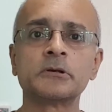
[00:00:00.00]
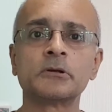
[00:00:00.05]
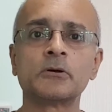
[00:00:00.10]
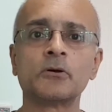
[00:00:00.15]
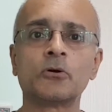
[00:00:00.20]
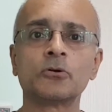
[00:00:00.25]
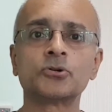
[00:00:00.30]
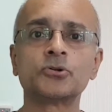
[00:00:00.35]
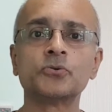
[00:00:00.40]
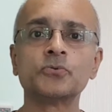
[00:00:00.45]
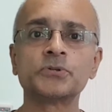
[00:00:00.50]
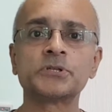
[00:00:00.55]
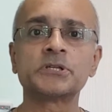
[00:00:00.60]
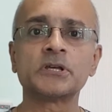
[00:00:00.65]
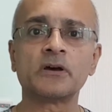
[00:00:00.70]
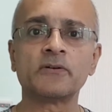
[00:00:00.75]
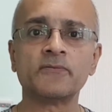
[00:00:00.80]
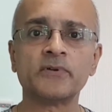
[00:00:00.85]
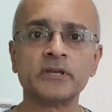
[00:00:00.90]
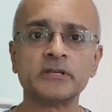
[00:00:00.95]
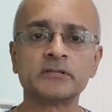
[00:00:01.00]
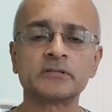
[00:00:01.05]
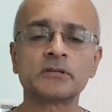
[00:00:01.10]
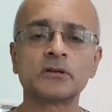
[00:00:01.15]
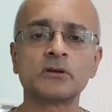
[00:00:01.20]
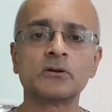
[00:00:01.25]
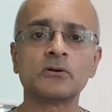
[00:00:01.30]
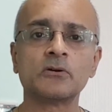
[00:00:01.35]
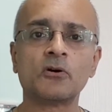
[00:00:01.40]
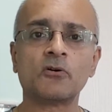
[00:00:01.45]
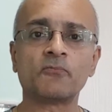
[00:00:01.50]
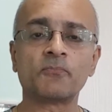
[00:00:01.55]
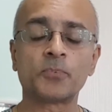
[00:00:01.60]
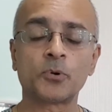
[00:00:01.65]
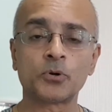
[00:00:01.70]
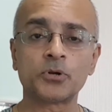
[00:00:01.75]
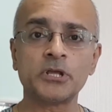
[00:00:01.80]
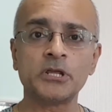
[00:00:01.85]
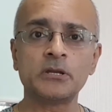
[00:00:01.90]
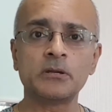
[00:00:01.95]
or 2 servings of
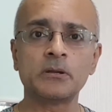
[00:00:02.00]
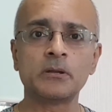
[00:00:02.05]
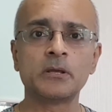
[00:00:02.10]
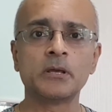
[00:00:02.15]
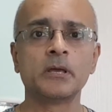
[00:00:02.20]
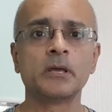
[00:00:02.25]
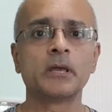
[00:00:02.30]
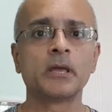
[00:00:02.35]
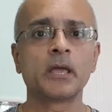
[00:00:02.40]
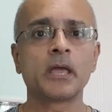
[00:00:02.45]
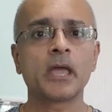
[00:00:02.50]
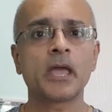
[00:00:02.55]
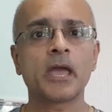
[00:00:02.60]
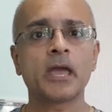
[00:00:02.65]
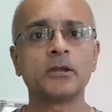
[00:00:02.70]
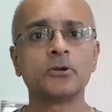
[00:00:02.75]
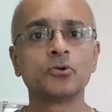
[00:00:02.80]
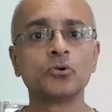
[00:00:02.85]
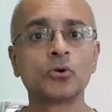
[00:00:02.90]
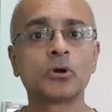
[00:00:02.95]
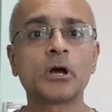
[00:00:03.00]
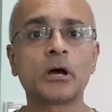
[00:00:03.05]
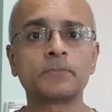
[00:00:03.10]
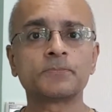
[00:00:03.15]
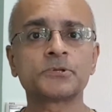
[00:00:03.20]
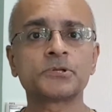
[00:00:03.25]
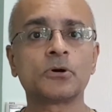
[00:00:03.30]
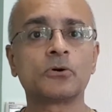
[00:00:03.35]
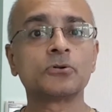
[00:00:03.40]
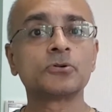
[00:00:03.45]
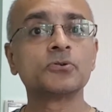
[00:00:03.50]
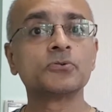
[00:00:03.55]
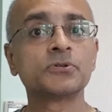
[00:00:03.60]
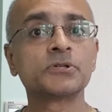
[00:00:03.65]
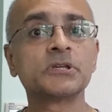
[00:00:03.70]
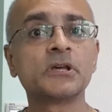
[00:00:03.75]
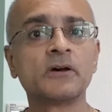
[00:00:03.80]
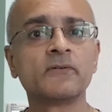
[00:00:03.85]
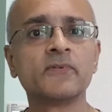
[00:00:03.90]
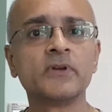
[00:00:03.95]
protein and 2 cups or 2
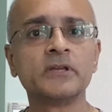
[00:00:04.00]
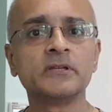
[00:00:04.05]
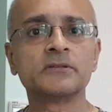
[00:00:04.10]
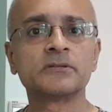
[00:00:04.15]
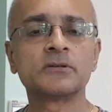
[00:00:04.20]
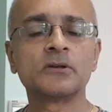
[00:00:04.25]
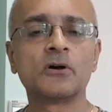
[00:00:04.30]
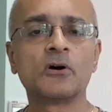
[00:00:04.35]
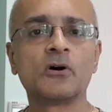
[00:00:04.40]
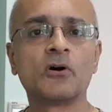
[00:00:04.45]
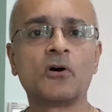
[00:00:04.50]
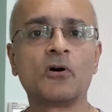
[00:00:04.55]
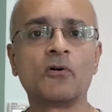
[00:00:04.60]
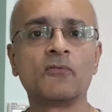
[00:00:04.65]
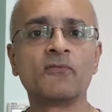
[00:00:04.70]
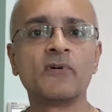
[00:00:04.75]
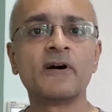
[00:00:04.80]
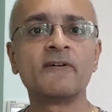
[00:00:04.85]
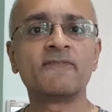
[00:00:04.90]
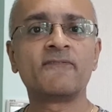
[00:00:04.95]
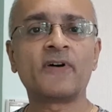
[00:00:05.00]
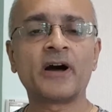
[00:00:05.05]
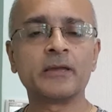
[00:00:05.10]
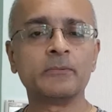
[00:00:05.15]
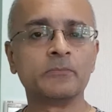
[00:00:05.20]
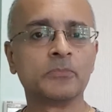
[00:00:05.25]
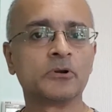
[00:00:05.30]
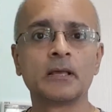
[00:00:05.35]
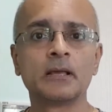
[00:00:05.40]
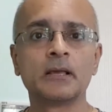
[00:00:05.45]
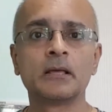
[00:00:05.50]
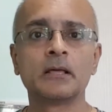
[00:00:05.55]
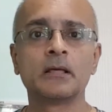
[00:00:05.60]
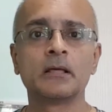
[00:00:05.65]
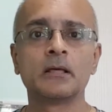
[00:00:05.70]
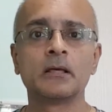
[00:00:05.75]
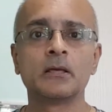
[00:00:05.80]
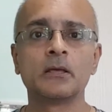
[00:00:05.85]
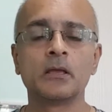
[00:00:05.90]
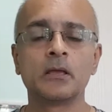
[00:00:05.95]
servings of fiber.
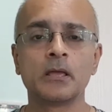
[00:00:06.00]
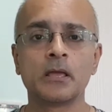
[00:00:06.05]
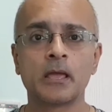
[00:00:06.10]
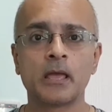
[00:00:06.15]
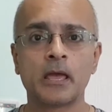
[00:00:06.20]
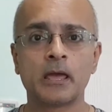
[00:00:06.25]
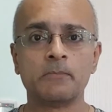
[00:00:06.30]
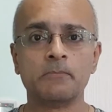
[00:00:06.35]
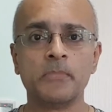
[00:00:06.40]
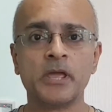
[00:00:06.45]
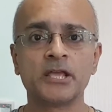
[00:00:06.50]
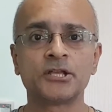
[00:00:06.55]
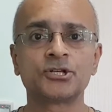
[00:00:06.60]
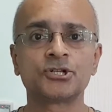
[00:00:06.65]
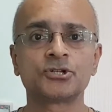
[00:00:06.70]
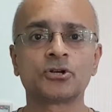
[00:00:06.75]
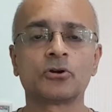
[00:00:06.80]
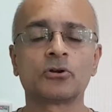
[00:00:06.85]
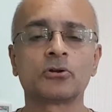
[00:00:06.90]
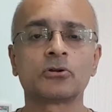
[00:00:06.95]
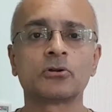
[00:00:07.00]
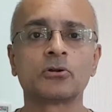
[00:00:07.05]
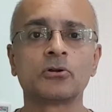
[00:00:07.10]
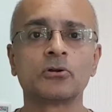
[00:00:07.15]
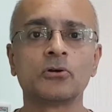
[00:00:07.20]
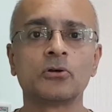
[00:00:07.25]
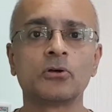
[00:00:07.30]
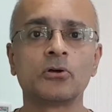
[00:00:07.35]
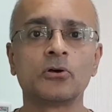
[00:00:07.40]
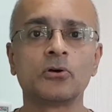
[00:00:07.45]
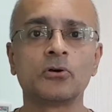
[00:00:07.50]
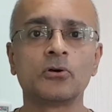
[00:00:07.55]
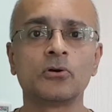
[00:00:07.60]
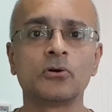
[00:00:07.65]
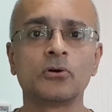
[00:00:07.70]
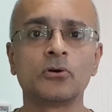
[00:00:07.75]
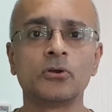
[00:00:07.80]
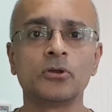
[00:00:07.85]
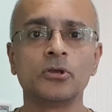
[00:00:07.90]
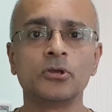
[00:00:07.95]
And make sure
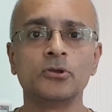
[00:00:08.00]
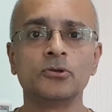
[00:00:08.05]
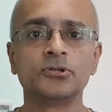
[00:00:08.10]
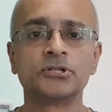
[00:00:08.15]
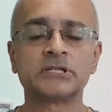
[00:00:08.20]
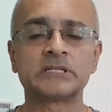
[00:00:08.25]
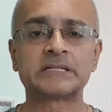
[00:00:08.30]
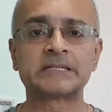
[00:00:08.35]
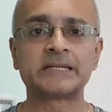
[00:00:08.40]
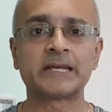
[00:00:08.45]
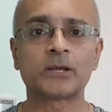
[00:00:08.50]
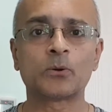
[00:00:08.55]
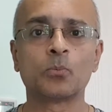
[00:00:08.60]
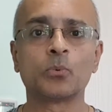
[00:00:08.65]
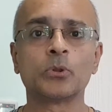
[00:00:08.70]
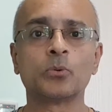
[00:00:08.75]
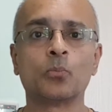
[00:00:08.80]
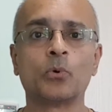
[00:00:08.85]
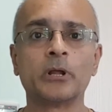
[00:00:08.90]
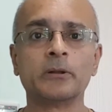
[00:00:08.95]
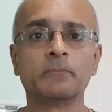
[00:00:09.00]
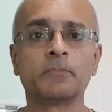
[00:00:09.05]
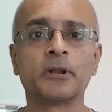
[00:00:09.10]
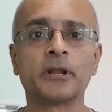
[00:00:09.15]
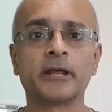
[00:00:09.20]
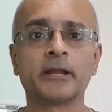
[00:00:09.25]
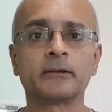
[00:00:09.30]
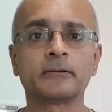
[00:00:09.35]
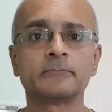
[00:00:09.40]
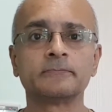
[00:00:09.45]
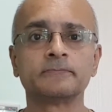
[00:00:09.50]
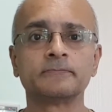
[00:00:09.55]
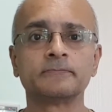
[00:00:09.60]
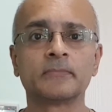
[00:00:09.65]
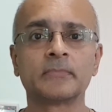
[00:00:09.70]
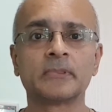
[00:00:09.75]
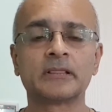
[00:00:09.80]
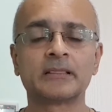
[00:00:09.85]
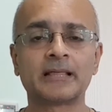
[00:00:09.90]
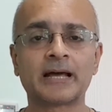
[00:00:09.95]
you just stick with 1 plate.
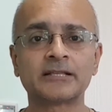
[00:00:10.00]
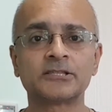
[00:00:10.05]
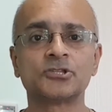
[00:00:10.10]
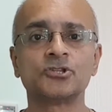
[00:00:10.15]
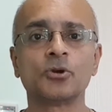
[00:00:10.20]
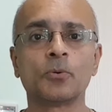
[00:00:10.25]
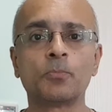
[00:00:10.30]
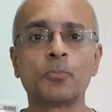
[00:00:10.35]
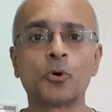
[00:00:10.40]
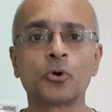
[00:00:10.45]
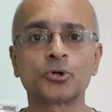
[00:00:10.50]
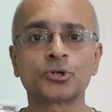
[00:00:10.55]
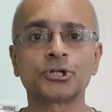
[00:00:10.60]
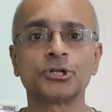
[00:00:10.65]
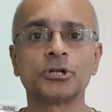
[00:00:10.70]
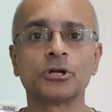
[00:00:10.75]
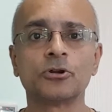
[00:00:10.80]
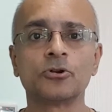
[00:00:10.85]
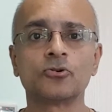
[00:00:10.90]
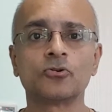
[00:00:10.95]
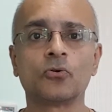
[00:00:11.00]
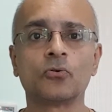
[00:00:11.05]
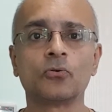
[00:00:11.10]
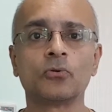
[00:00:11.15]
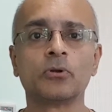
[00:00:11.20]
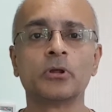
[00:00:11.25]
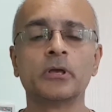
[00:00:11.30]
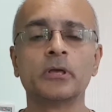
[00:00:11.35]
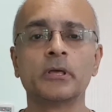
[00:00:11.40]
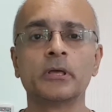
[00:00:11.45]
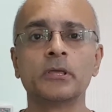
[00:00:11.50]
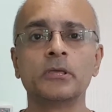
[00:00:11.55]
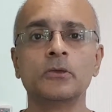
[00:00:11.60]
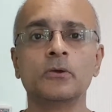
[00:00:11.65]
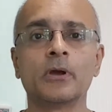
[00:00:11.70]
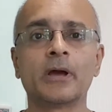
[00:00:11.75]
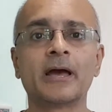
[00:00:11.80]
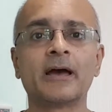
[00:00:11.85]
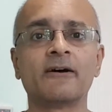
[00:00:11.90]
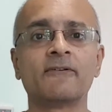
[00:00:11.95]
That's your portion control. You
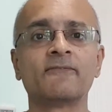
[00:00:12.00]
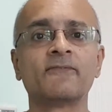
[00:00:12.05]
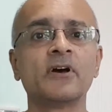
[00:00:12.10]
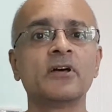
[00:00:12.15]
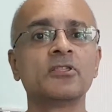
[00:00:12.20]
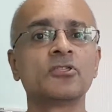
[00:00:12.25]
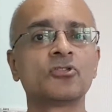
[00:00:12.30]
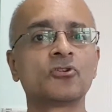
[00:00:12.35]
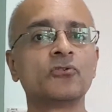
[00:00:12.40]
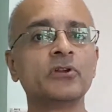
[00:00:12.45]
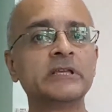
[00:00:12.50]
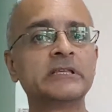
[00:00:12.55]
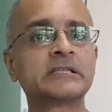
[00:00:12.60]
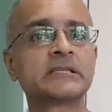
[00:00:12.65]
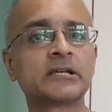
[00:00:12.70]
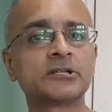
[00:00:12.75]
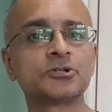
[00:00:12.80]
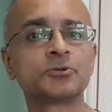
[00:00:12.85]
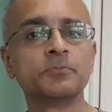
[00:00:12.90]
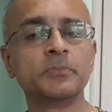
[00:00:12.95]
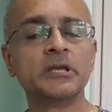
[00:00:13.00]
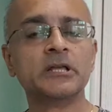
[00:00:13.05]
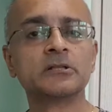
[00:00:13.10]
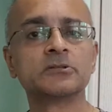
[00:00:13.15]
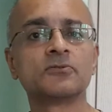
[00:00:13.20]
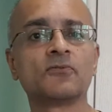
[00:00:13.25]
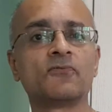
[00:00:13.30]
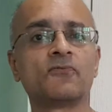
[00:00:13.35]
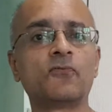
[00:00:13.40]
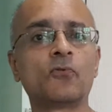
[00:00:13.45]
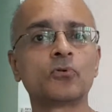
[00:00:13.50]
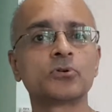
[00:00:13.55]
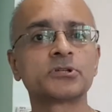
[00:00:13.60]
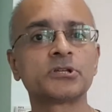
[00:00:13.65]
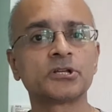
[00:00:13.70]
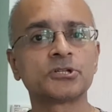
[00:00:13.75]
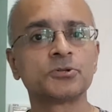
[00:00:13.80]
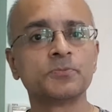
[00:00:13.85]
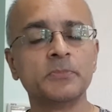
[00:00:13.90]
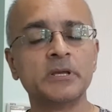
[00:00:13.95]
have 3 such meals or 4
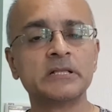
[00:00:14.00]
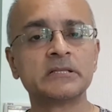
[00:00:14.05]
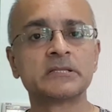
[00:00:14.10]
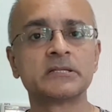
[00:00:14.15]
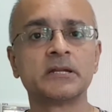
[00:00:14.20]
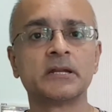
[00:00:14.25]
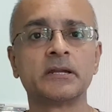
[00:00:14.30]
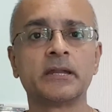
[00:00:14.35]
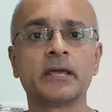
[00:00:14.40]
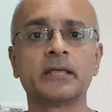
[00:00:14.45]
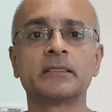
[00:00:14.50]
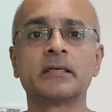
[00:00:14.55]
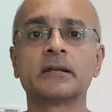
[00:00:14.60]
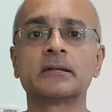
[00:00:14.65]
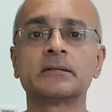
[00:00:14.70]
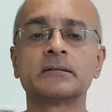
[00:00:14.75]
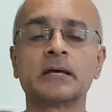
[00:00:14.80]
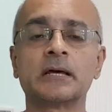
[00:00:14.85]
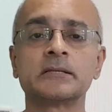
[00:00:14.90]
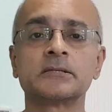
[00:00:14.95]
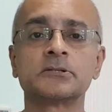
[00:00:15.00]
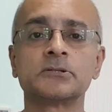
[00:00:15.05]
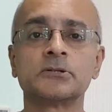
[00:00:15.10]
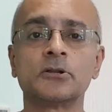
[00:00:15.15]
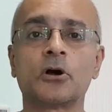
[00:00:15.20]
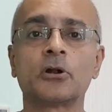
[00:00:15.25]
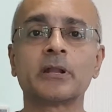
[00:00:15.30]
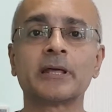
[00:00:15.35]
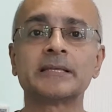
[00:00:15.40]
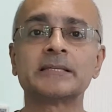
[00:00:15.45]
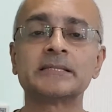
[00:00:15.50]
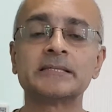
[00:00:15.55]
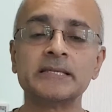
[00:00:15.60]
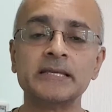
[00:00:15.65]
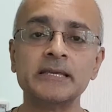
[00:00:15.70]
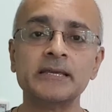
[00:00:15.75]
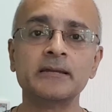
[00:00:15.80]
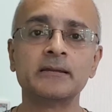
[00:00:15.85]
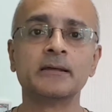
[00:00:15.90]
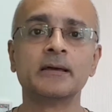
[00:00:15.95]
such meals in a day that does not
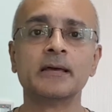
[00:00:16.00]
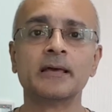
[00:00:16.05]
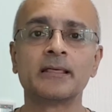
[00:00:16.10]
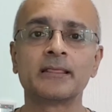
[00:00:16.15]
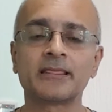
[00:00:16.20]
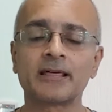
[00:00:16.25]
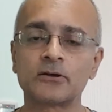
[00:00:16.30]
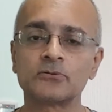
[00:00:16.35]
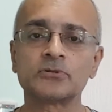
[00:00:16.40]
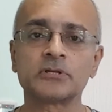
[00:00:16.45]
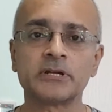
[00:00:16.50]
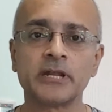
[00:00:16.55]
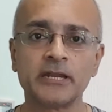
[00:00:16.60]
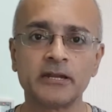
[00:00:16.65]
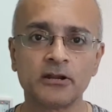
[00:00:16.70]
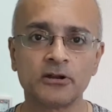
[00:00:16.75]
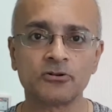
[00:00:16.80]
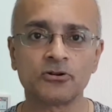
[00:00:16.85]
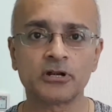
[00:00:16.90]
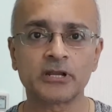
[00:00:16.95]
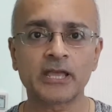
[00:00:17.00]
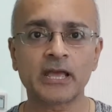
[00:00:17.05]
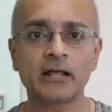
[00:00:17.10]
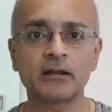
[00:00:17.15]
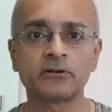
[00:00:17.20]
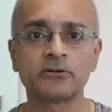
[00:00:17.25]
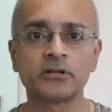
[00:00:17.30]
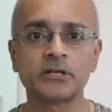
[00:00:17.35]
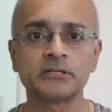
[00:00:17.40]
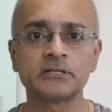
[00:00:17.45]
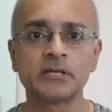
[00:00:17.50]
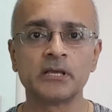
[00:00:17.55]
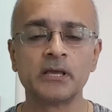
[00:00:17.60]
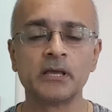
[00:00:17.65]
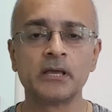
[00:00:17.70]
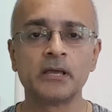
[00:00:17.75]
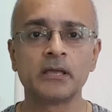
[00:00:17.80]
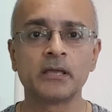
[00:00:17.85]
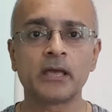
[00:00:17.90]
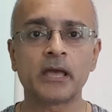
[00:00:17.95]
exceed 1800 calories,
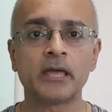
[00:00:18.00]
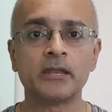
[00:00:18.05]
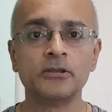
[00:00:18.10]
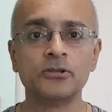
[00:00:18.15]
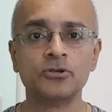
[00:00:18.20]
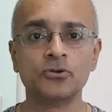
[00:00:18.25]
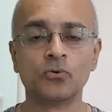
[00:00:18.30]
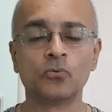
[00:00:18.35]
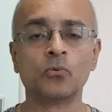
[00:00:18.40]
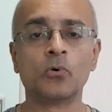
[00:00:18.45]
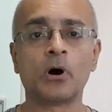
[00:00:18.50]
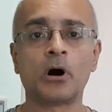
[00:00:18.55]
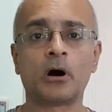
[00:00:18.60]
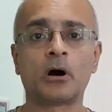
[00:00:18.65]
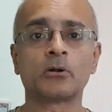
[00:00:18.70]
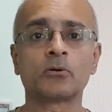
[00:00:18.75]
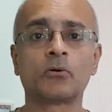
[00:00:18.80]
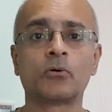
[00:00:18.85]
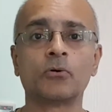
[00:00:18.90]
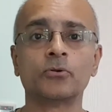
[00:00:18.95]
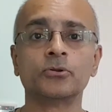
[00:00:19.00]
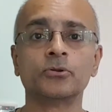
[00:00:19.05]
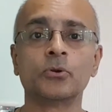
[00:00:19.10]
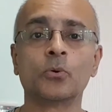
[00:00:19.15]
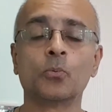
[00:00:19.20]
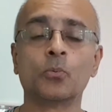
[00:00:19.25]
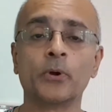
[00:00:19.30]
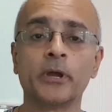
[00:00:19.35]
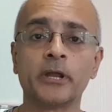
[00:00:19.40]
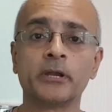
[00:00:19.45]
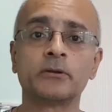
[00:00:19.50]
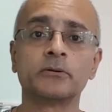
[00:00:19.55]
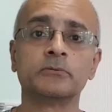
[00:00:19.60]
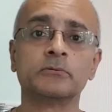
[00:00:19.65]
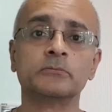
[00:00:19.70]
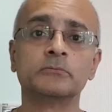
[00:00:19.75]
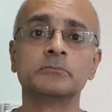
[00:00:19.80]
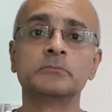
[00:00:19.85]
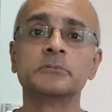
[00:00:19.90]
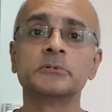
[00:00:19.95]
and you are on your way
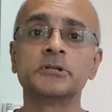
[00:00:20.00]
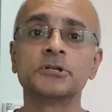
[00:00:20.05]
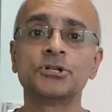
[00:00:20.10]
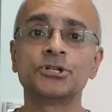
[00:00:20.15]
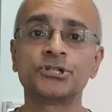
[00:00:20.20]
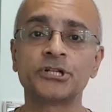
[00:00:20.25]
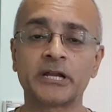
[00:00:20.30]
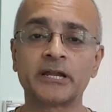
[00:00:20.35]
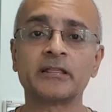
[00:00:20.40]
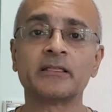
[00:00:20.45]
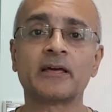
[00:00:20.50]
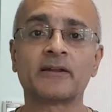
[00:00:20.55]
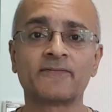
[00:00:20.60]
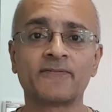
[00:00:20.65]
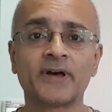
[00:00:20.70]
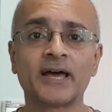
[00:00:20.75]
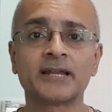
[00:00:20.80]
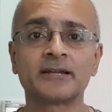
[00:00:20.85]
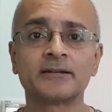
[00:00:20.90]
to shedding that fat.